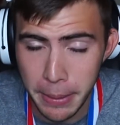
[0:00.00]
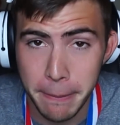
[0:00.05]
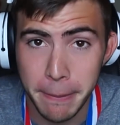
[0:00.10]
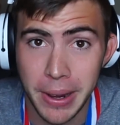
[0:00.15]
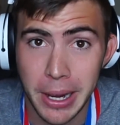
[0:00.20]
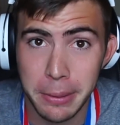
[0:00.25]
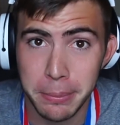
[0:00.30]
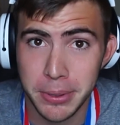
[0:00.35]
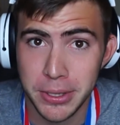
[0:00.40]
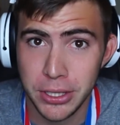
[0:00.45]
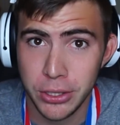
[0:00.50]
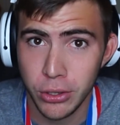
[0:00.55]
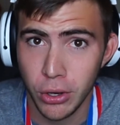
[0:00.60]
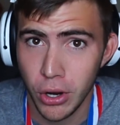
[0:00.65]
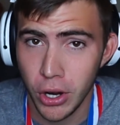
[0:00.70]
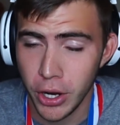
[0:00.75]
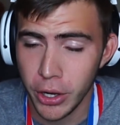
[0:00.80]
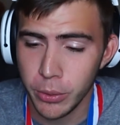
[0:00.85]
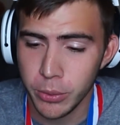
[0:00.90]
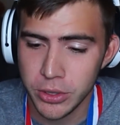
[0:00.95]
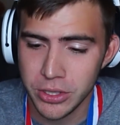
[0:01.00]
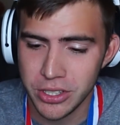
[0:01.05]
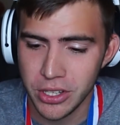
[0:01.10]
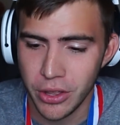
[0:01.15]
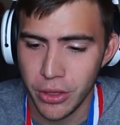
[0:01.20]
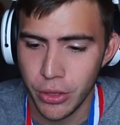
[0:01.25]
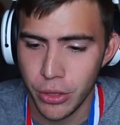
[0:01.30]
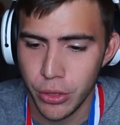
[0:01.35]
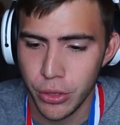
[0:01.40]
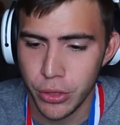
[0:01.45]
my PR was
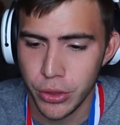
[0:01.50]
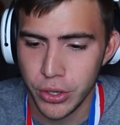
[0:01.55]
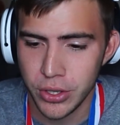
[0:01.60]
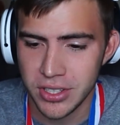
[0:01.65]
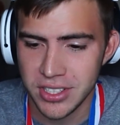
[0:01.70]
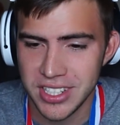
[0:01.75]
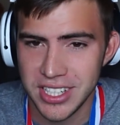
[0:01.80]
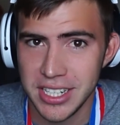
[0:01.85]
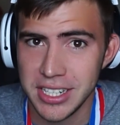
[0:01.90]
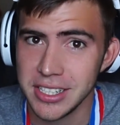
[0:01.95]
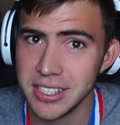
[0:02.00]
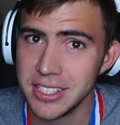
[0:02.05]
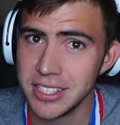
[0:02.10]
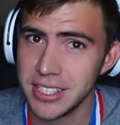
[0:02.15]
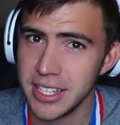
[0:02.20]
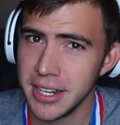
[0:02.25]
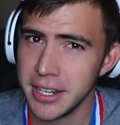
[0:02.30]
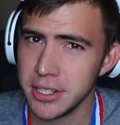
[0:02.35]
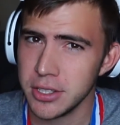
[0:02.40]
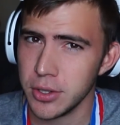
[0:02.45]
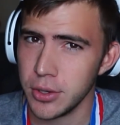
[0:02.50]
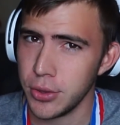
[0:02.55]
13.6